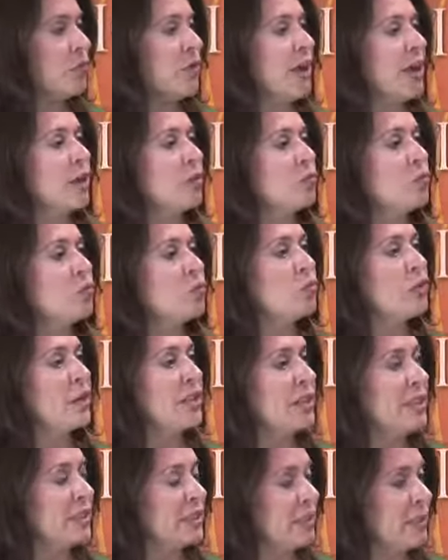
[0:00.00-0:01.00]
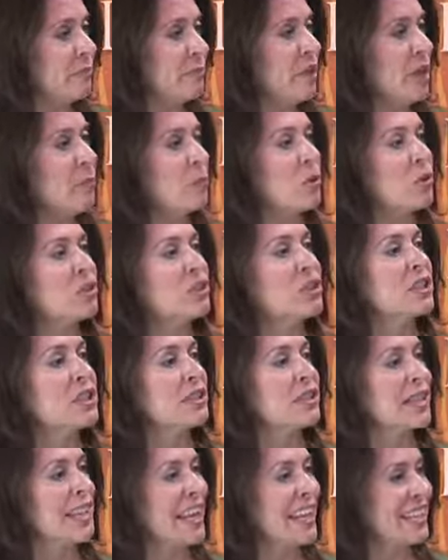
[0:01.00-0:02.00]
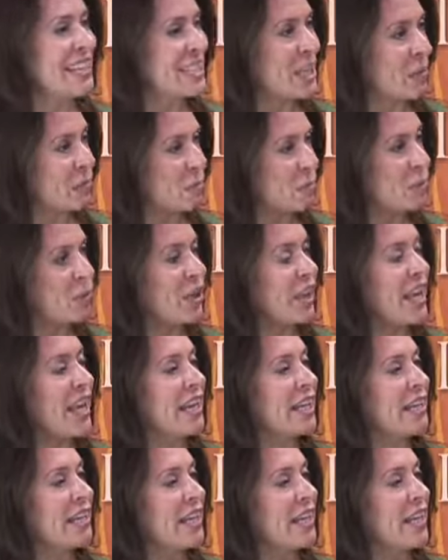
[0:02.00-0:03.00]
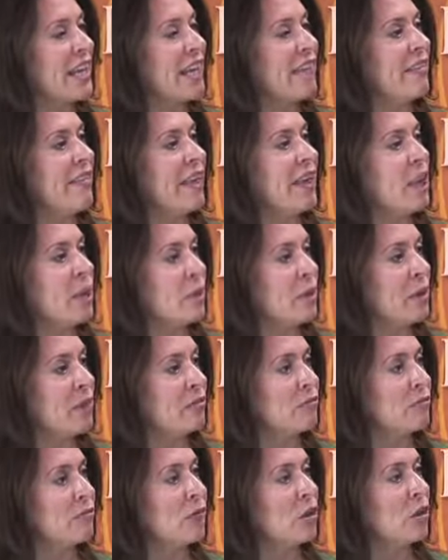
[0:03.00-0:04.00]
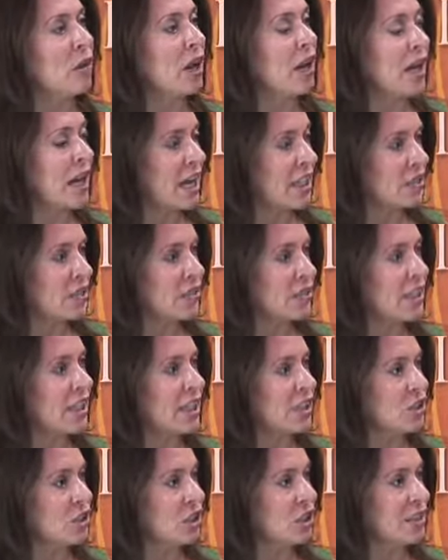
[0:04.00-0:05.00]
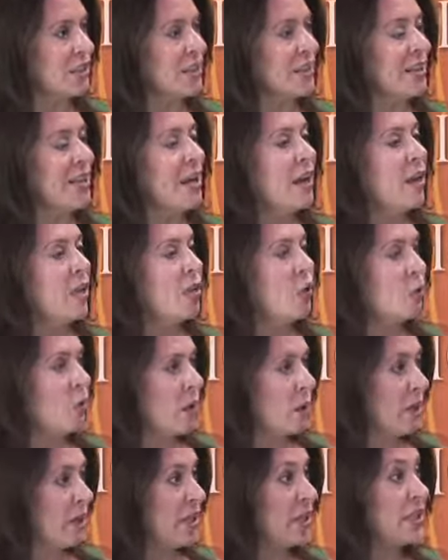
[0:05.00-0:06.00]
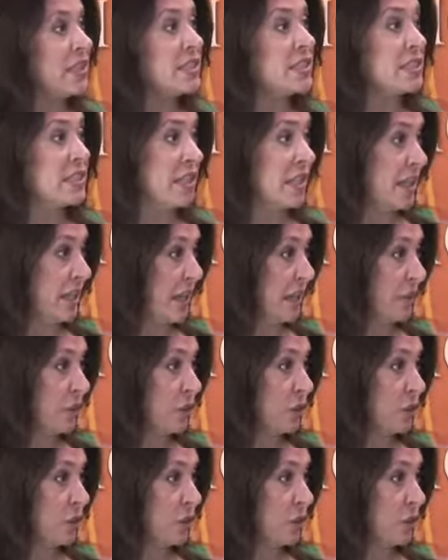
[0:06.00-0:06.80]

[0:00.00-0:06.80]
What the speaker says: then we deem that person an acceptable candidate and they come in for a consultation. The women can see either